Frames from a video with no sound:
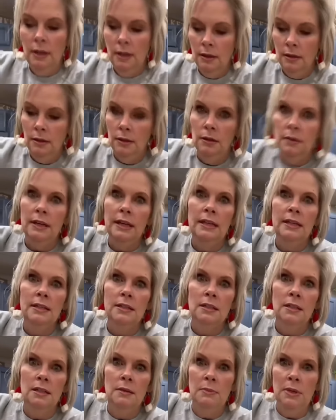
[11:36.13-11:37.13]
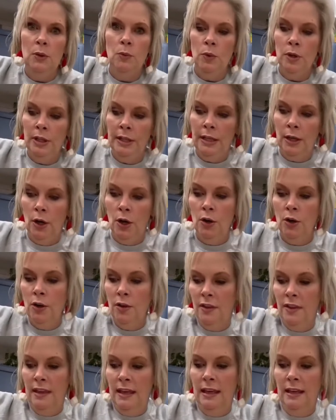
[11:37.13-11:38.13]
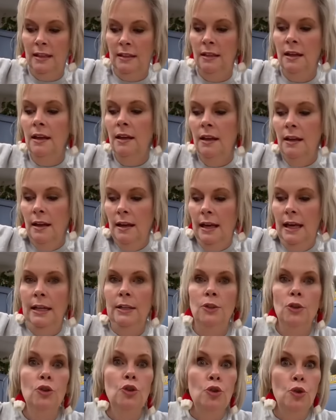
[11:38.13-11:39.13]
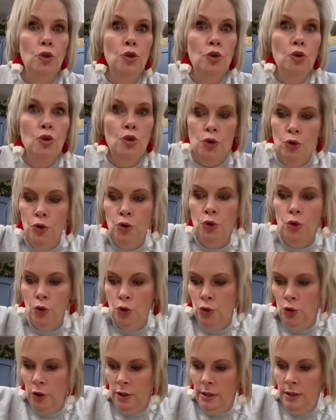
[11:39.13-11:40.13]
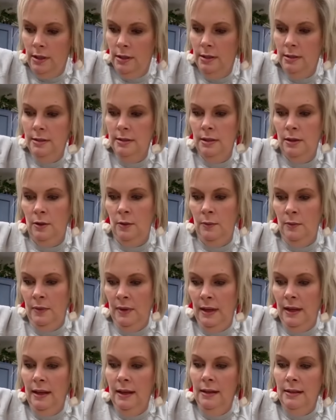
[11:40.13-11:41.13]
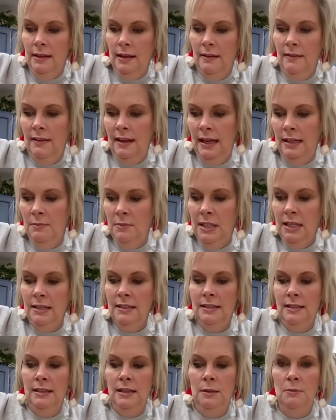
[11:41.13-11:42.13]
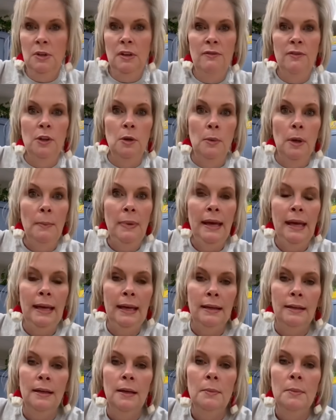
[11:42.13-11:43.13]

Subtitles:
Oh, and it's gonna be really earthy and good. So give that a mix, and then I'm gonna fill my pan up.